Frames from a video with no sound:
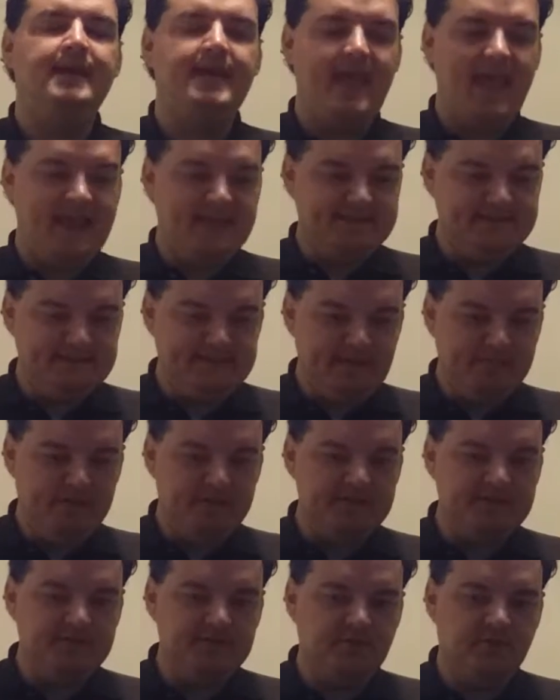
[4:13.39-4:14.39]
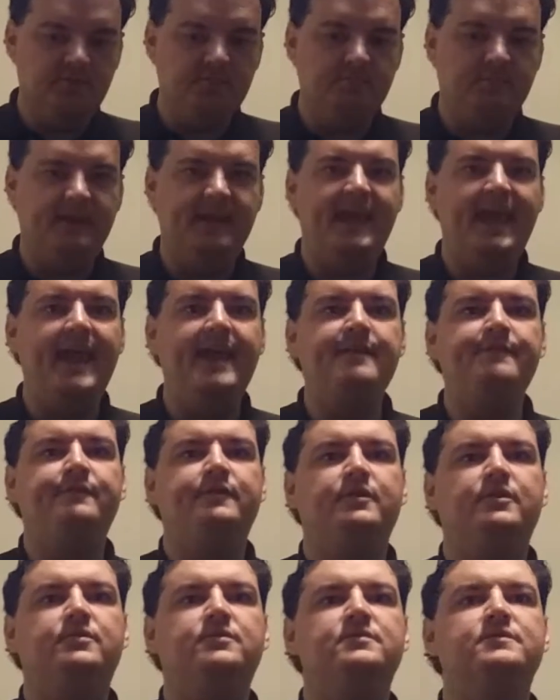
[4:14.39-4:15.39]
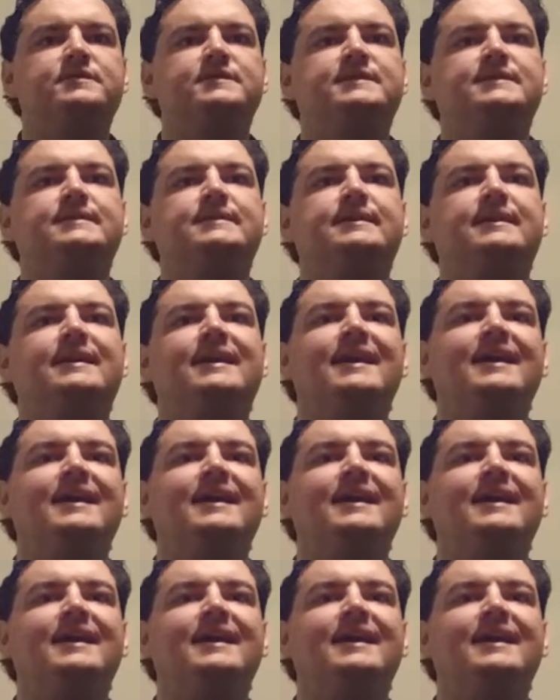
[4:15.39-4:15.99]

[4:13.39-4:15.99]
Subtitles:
exhibits certain behaviors,